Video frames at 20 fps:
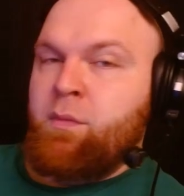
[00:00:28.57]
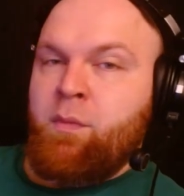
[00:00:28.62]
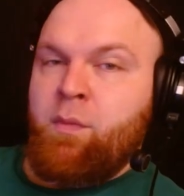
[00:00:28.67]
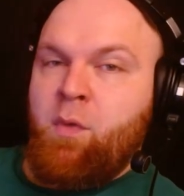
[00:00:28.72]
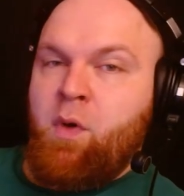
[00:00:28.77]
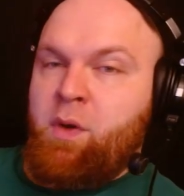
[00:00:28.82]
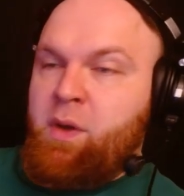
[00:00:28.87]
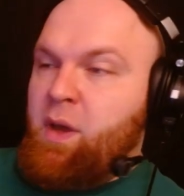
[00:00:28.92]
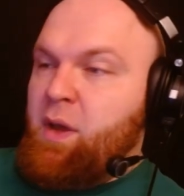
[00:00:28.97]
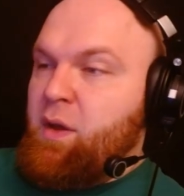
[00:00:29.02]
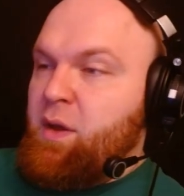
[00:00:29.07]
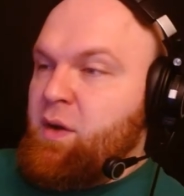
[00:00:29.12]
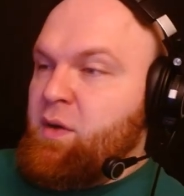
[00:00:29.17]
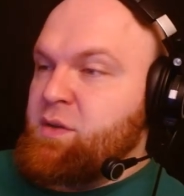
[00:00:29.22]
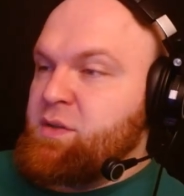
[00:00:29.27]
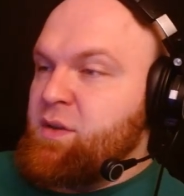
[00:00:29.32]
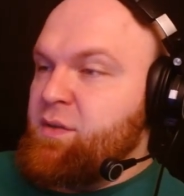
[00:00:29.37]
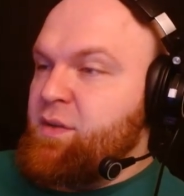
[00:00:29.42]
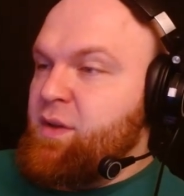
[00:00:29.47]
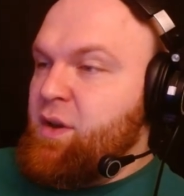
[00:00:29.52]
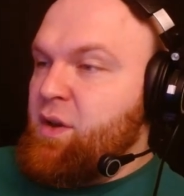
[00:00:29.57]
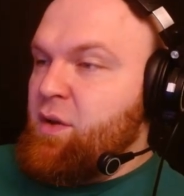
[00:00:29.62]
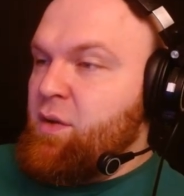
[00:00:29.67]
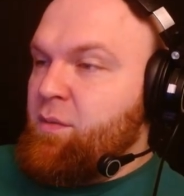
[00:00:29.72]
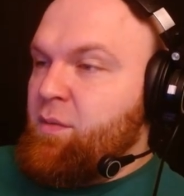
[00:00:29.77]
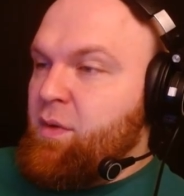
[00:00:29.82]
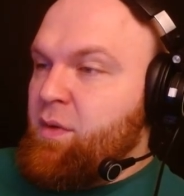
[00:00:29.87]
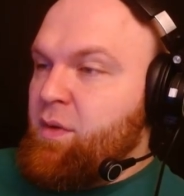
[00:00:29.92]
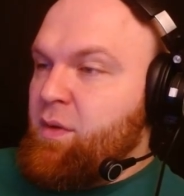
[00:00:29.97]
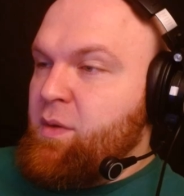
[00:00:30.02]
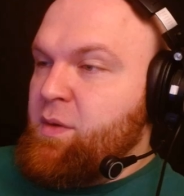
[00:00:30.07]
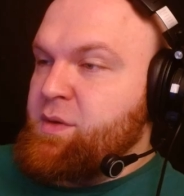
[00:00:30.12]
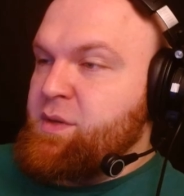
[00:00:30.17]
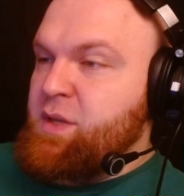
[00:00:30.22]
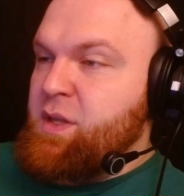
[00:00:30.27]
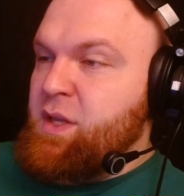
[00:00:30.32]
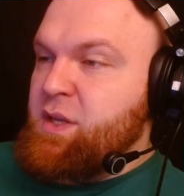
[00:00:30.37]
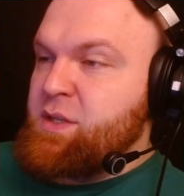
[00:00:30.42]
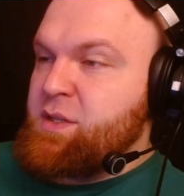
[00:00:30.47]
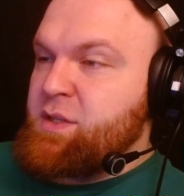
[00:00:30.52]
Okay, here's a video. You see
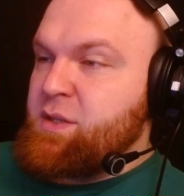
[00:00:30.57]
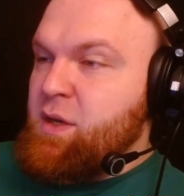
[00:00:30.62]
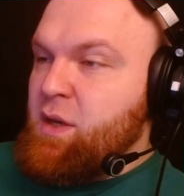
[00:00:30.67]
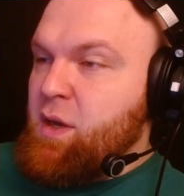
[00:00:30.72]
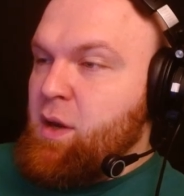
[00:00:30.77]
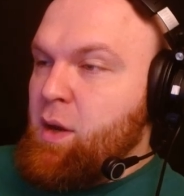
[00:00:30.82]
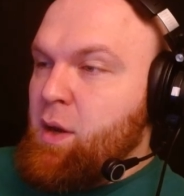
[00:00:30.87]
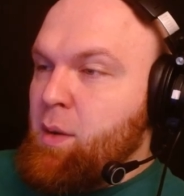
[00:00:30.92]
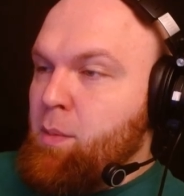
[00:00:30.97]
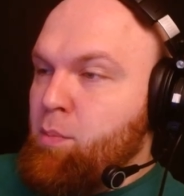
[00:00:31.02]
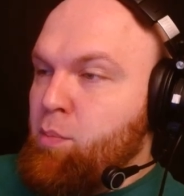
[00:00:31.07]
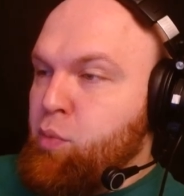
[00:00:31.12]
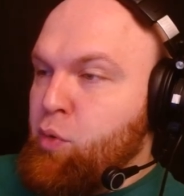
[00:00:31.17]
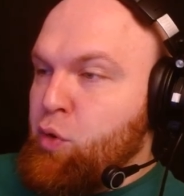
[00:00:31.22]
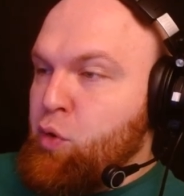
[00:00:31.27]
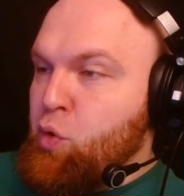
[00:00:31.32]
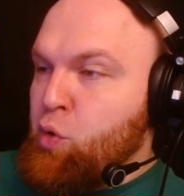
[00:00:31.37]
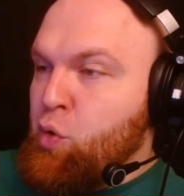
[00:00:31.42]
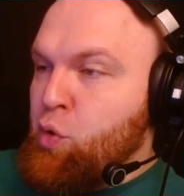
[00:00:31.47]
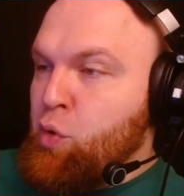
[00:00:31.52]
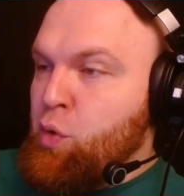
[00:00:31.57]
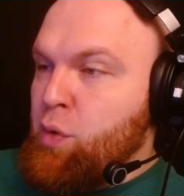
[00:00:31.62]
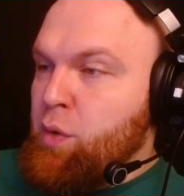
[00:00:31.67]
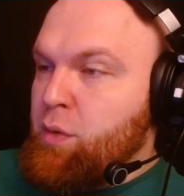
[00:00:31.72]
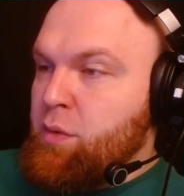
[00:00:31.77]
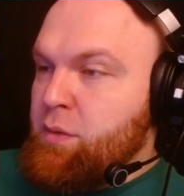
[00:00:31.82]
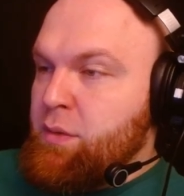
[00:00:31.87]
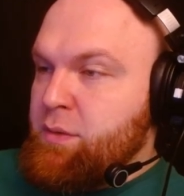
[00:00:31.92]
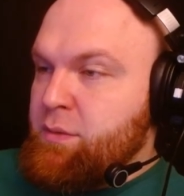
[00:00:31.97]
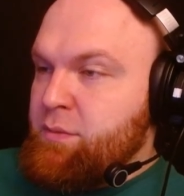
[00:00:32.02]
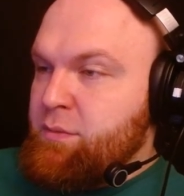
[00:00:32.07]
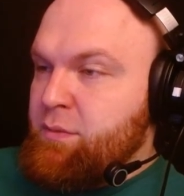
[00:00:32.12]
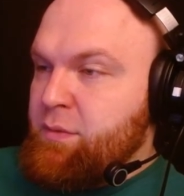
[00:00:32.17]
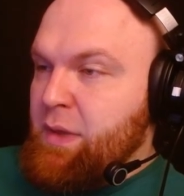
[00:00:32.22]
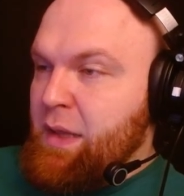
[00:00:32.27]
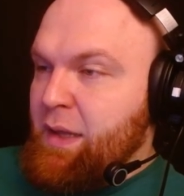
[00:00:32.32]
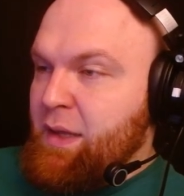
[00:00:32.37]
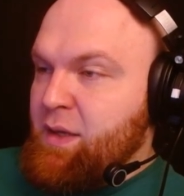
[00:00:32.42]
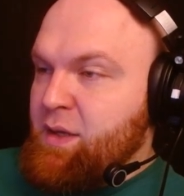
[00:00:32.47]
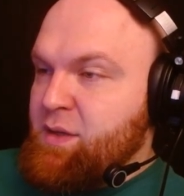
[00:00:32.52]
this blue,
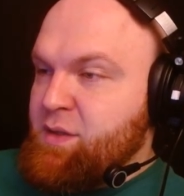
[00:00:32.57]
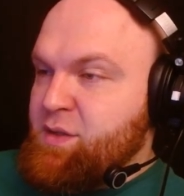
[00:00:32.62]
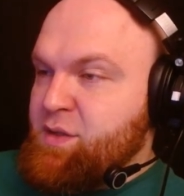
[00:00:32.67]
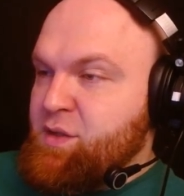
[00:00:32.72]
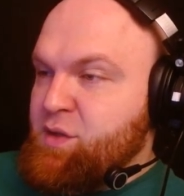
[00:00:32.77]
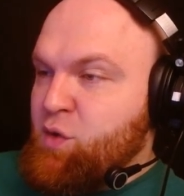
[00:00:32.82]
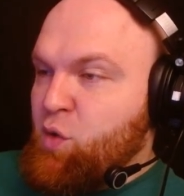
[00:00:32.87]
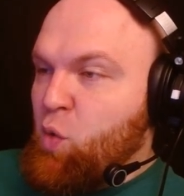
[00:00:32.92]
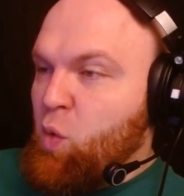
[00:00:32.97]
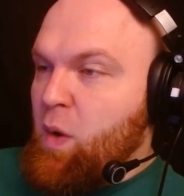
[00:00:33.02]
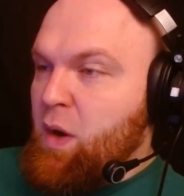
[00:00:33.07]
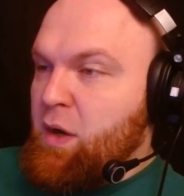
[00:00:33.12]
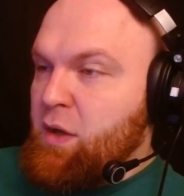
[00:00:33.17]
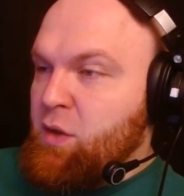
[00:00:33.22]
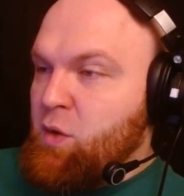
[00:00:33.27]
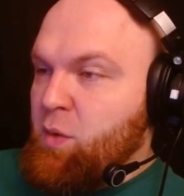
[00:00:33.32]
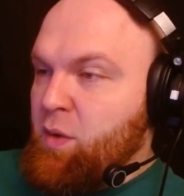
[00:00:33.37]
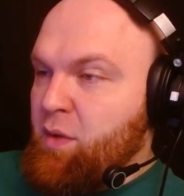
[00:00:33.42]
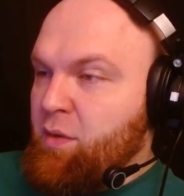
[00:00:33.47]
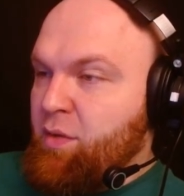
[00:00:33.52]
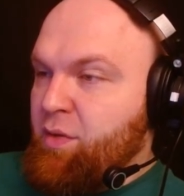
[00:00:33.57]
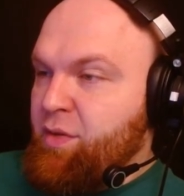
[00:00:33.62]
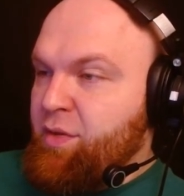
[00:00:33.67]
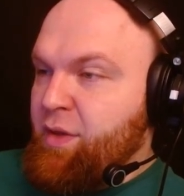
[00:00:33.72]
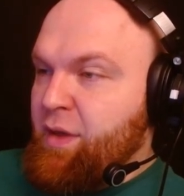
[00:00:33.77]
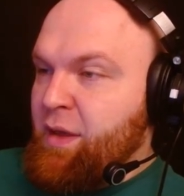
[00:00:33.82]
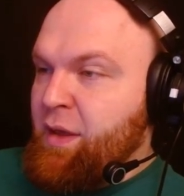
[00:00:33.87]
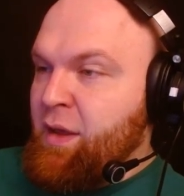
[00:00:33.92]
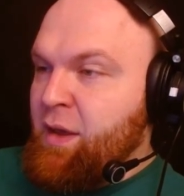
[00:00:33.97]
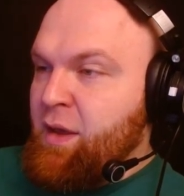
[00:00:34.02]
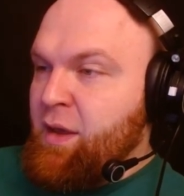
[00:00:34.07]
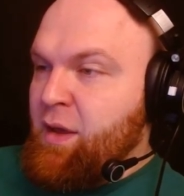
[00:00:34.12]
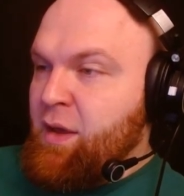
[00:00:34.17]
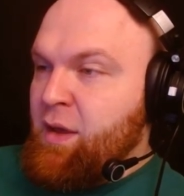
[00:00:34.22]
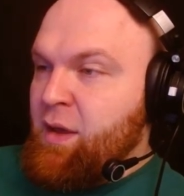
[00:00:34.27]
like a square looking thing?